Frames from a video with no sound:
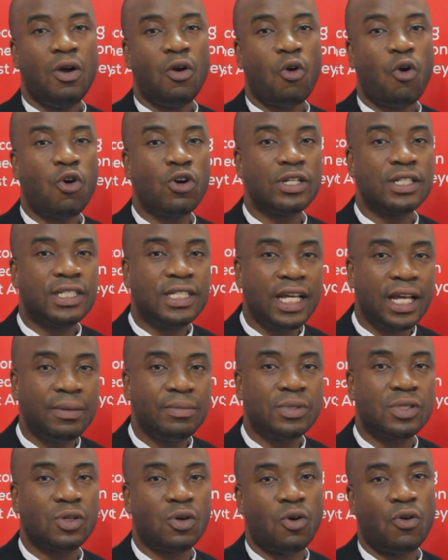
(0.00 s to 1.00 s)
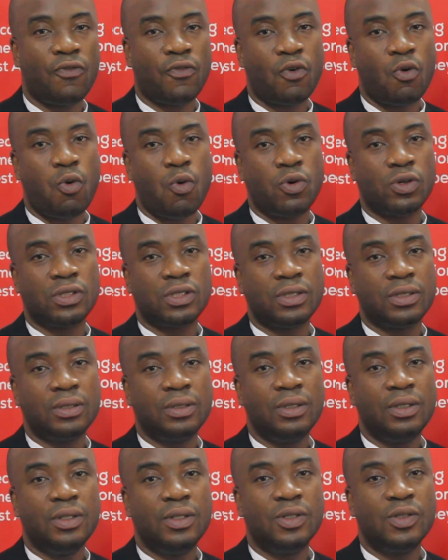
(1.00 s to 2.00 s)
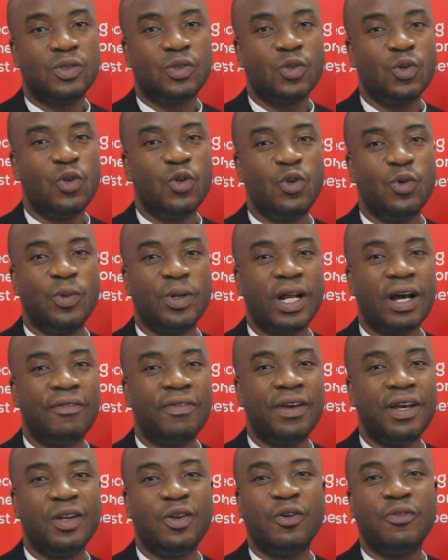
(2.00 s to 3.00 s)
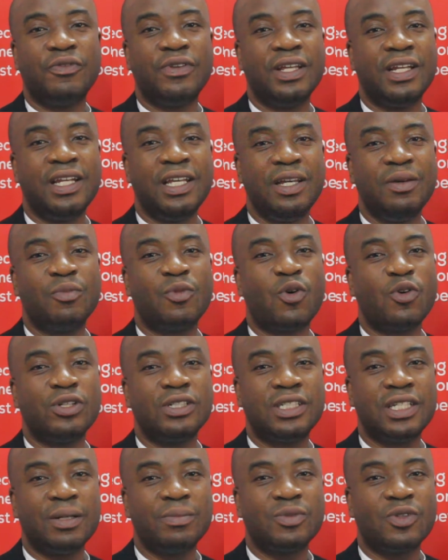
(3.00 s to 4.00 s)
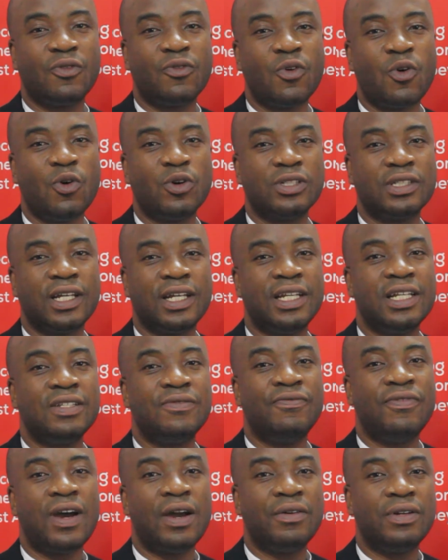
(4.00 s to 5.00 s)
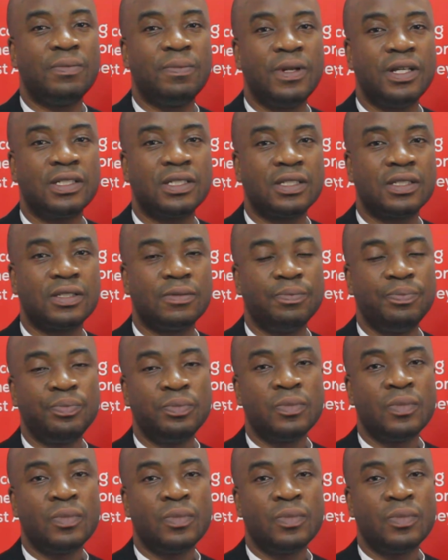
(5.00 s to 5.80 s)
Contempt of court. So you would have heard of the name contempt of court, and it varied places.